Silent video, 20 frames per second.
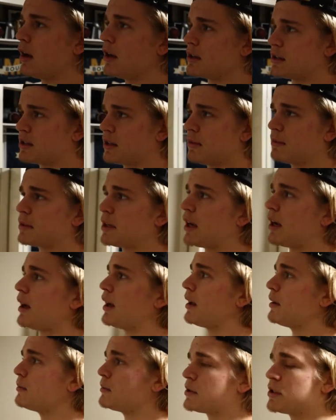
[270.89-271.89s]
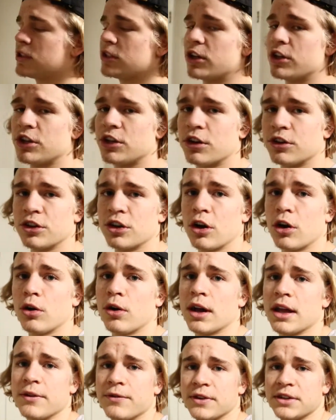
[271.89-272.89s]
Sometimes, you know, you don't know
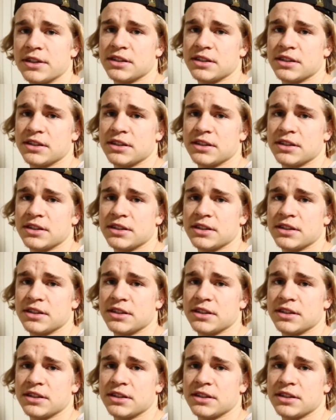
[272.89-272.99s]
if a